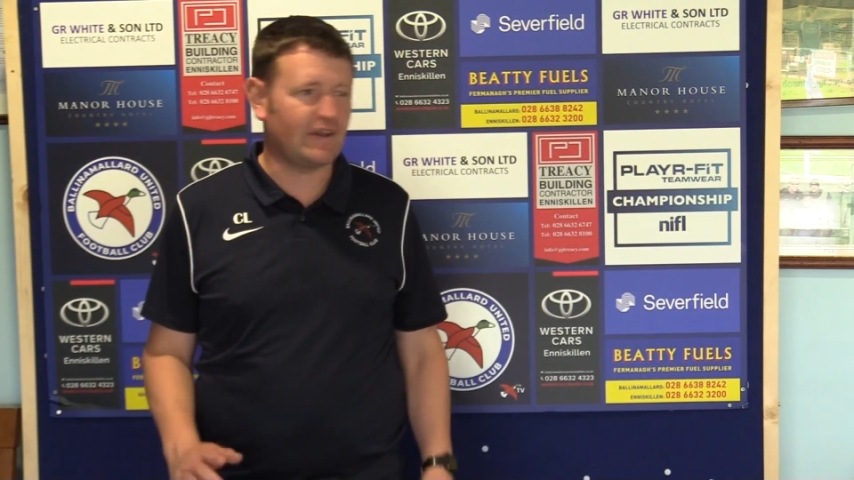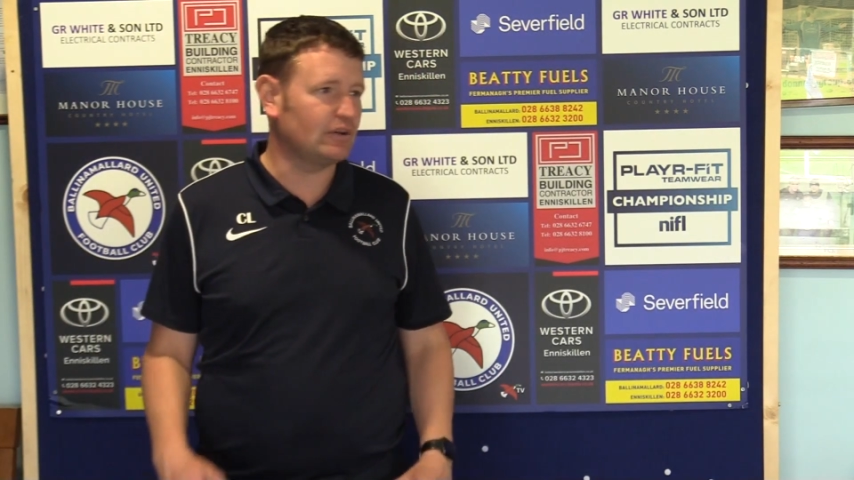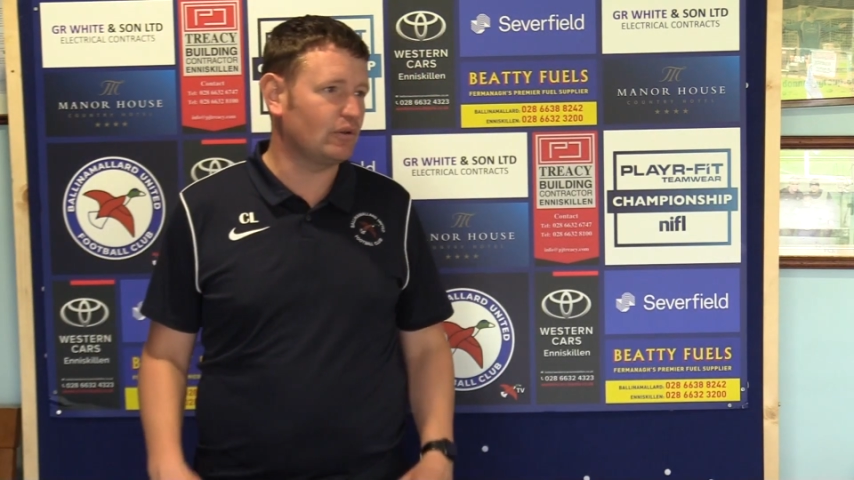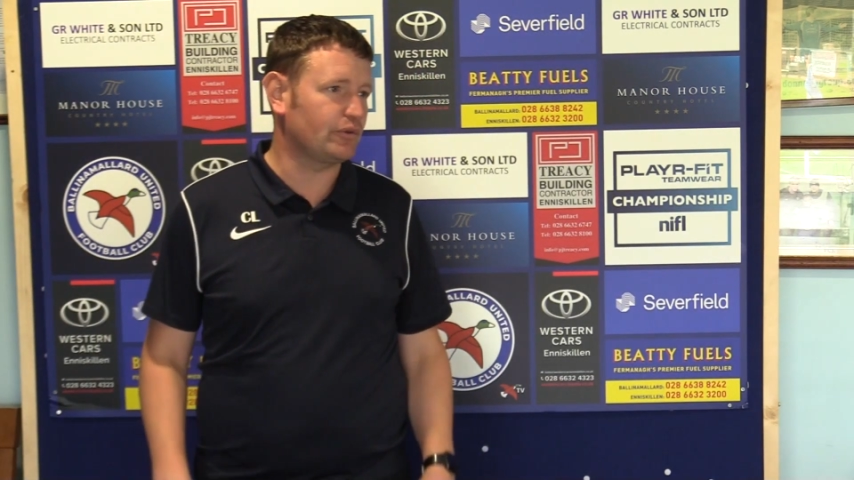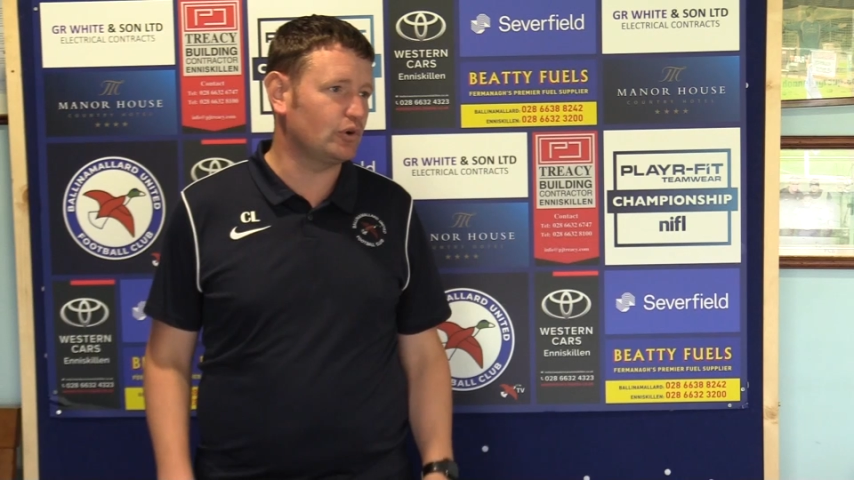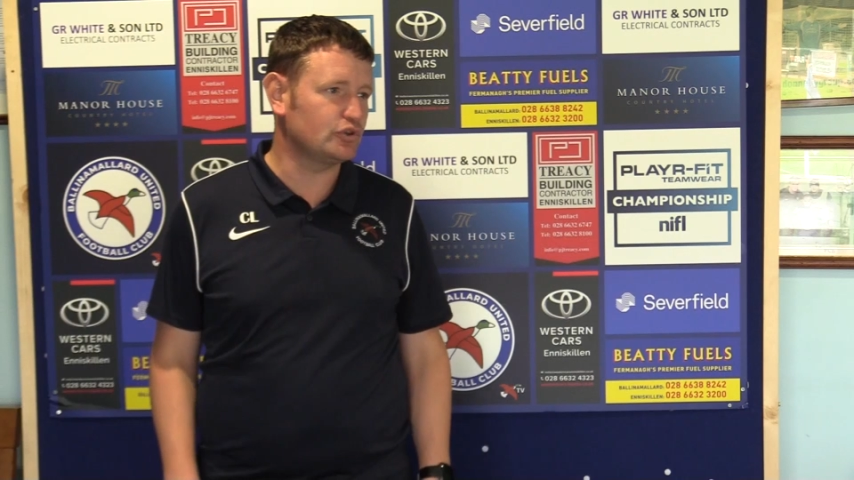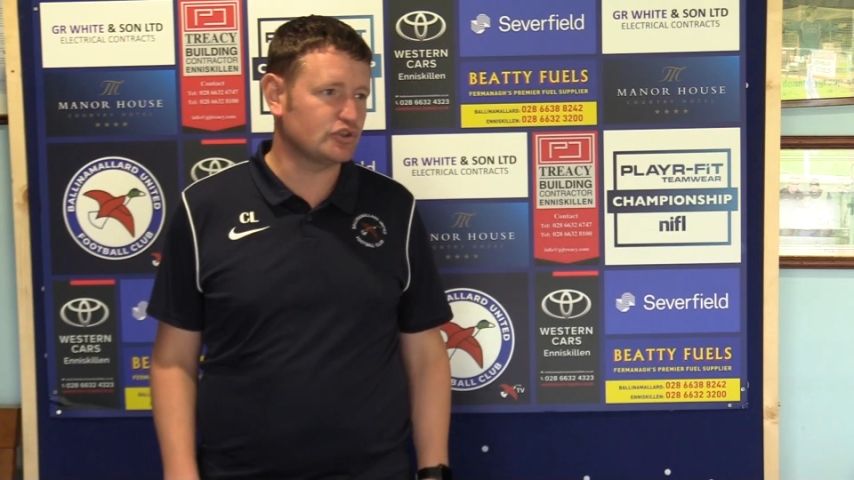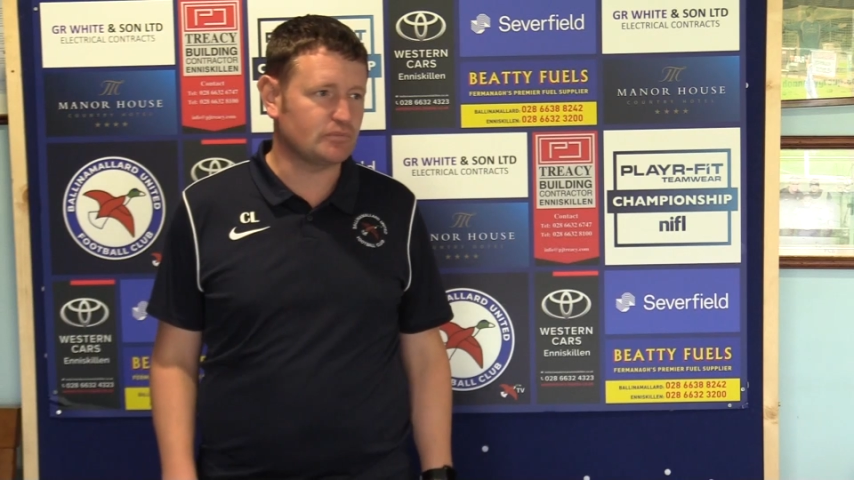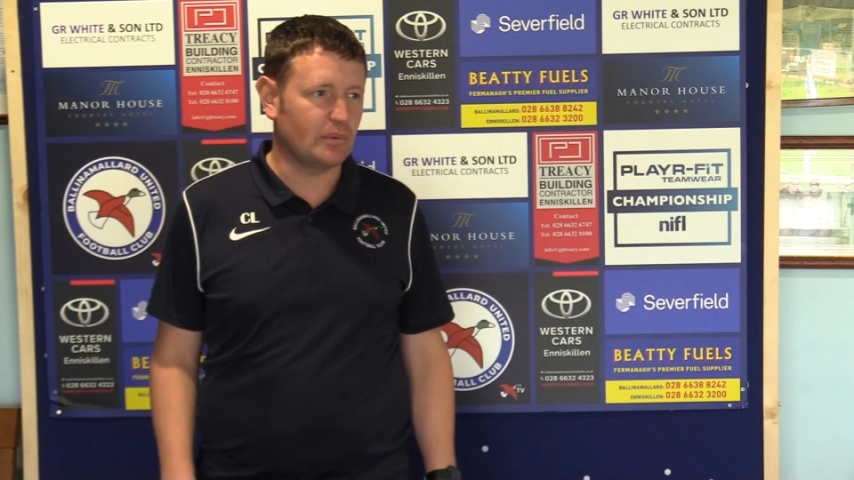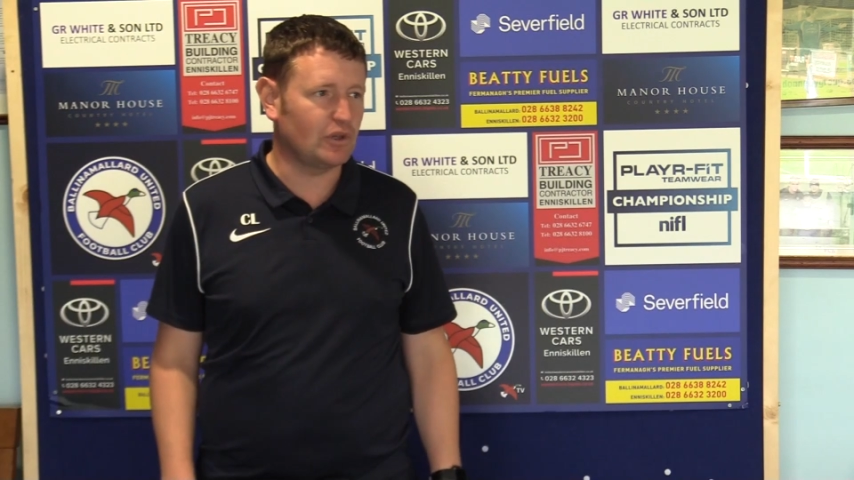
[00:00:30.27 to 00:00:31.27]
final third,
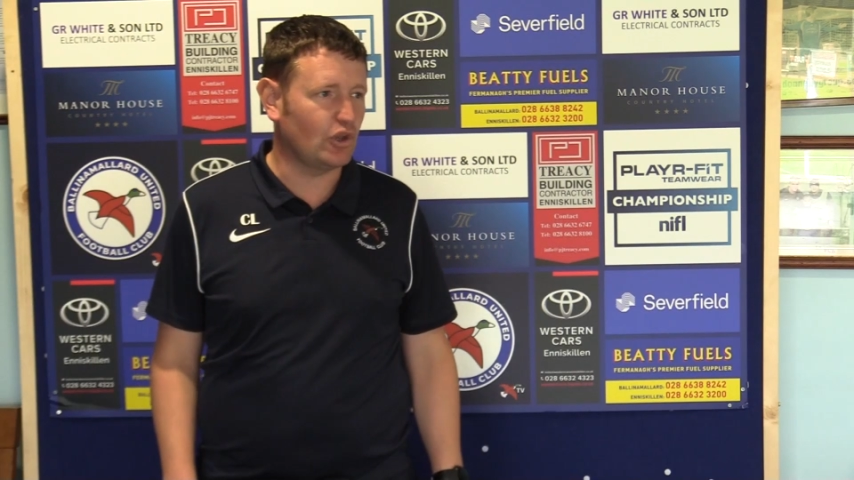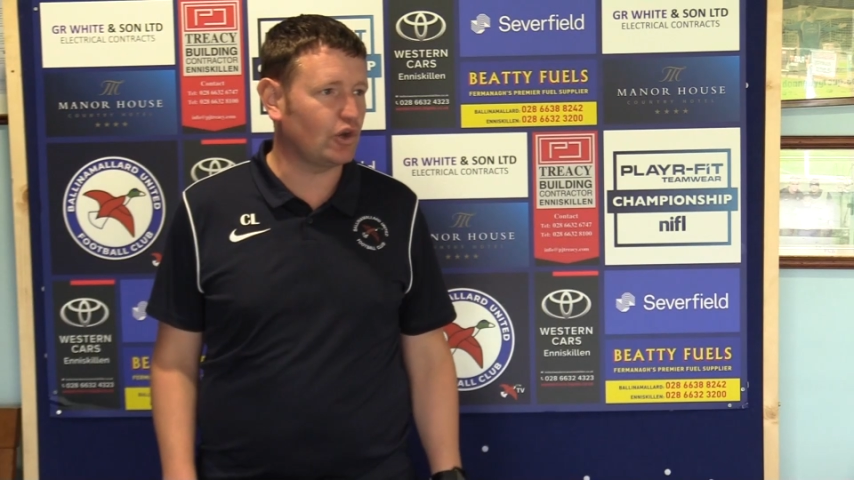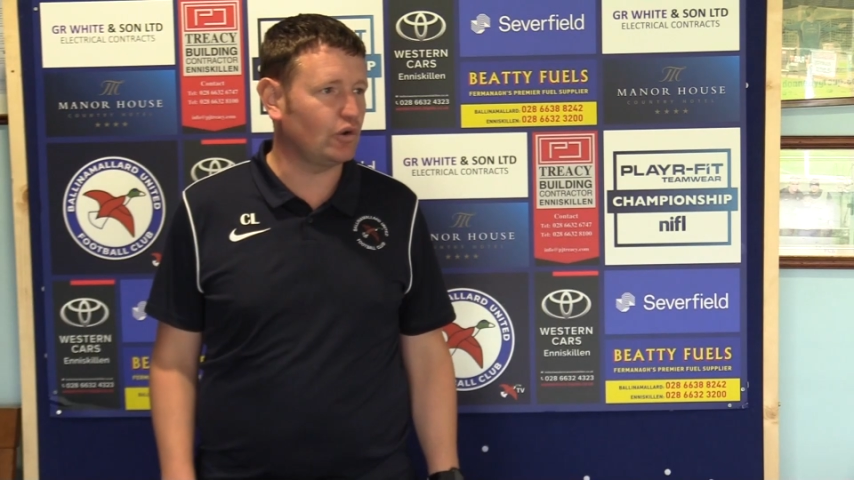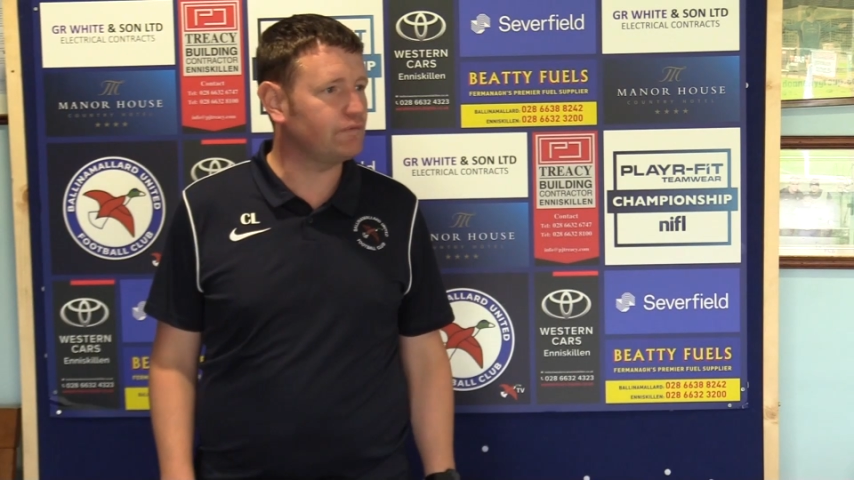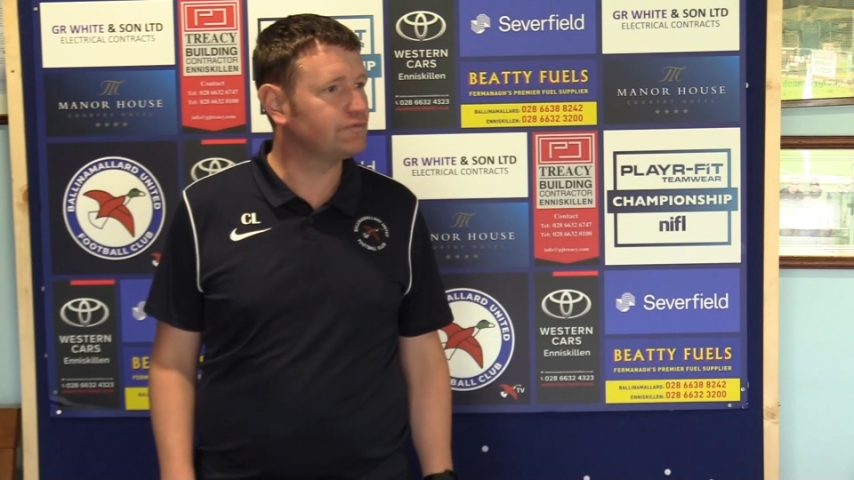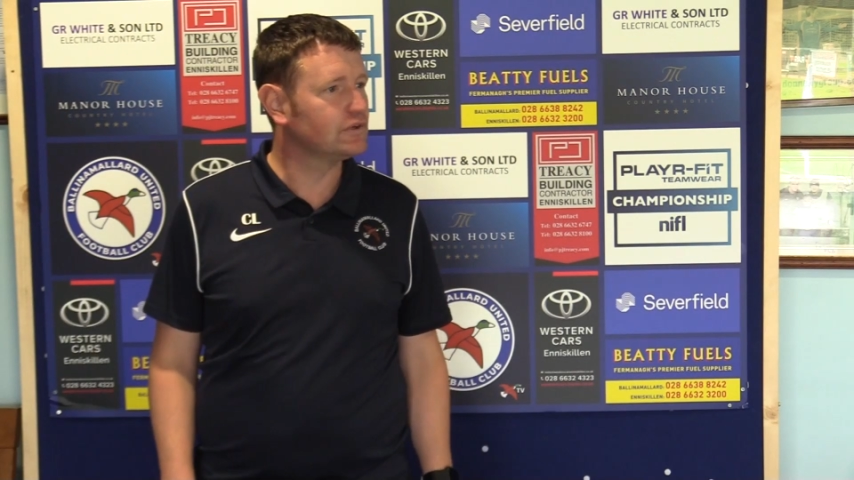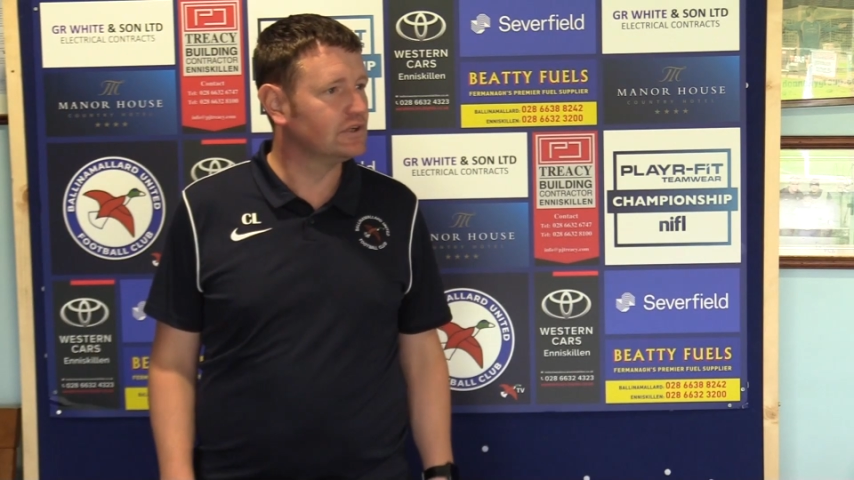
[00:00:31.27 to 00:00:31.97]
just maybe not enough